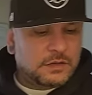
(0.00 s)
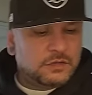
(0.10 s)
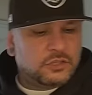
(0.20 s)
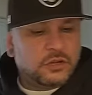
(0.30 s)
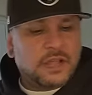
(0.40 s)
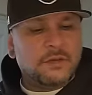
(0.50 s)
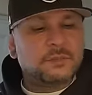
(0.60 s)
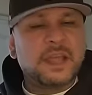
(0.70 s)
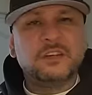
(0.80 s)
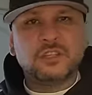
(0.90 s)
So that was
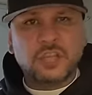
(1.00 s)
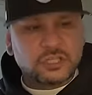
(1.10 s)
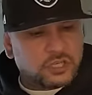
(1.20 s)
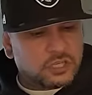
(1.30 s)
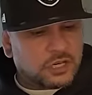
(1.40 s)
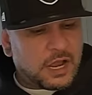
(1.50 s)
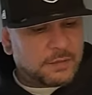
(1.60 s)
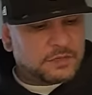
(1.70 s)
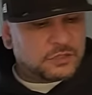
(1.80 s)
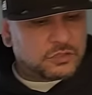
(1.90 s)
my introduction to the
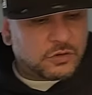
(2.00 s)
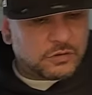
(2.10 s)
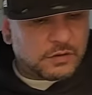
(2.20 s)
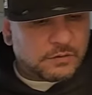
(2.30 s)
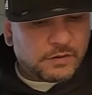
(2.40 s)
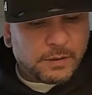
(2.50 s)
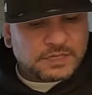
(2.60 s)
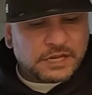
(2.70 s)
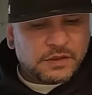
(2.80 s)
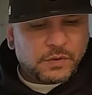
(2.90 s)
Compton. So what I'm gonna
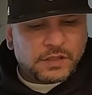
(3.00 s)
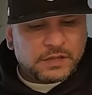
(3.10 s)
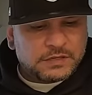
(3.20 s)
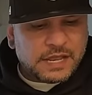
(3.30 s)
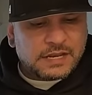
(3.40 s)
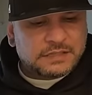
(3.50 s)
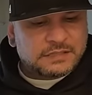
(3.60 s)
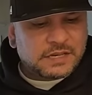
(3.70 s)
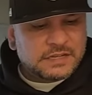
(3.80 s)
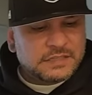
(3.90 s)
tell you, one of the deadliest
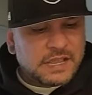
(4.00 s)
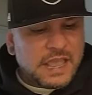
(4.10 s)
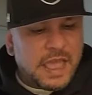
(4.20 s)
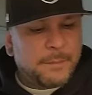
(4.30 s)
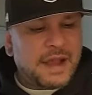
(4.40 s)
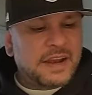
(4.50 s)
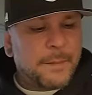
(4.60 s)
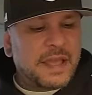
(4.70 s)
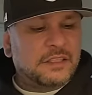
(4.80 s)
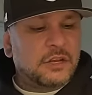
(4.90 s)
cities, it might
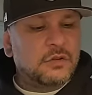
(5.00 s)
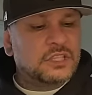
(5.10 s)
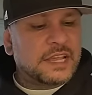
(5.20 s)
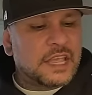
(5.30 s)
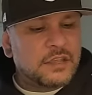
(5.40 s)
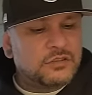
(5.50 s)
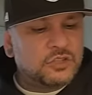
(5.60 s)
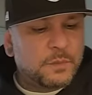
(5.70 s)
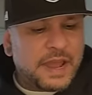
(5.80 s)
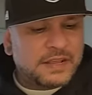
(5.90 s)
not make the news like it used
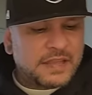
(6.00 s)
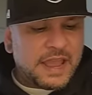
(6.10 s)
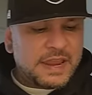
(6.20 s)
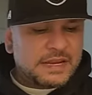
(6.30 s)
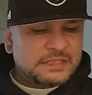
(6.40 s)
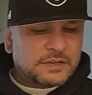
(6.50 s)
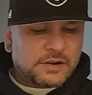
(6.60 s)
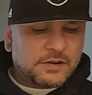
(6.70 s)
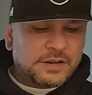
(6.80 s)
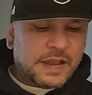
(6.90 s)
to back in the 80s and the
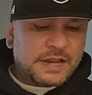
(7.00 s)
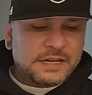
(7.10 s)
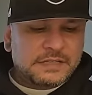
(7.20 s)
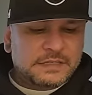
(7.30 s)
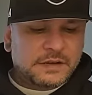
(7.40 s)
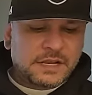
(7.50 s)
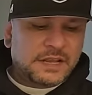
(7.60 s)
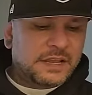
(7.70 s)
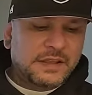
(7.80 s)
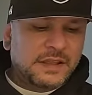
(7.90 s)
early 90s.
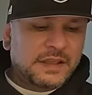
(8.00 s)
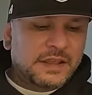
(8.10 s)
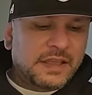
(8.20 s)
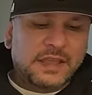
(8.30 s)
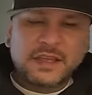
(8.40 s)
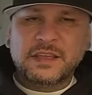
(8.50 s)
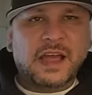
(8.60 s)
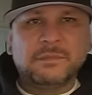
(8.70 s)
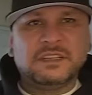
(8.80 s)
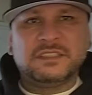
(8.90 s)

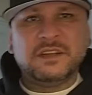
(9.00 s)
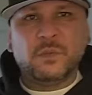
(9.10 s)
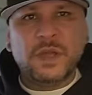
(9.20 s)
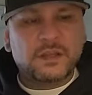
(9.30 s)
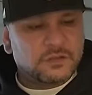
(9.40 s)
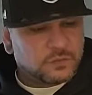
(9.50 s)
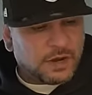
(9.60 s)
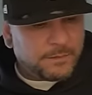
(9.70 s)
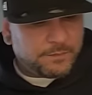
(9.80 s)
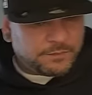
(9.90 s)
Compton still wiggles,
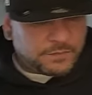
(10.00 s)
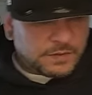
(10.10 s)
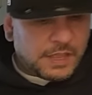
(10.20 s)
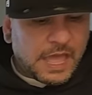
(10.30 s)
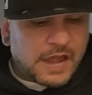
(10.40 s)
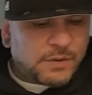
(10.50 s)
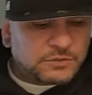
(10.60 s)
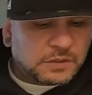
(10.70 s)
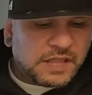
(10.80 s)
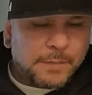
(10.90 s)
right?
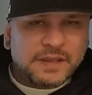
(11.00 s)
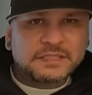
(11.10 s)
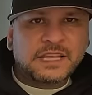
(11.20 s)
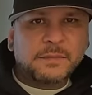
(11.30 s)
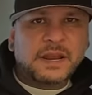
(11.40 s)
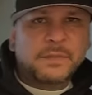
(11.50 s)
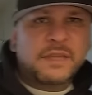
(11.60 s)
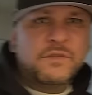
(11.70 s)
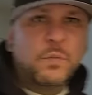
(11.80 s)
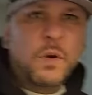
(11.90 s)
Anyways, with that being said, man, I'm gonna
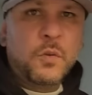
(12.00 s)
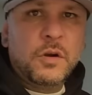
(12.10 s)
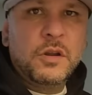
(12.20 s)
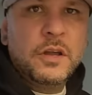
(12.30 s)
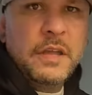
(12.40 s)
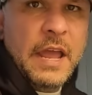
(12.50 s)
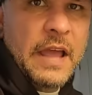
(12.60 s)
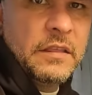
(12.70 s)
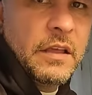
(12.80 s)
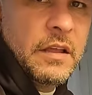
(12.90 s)
give you one more look at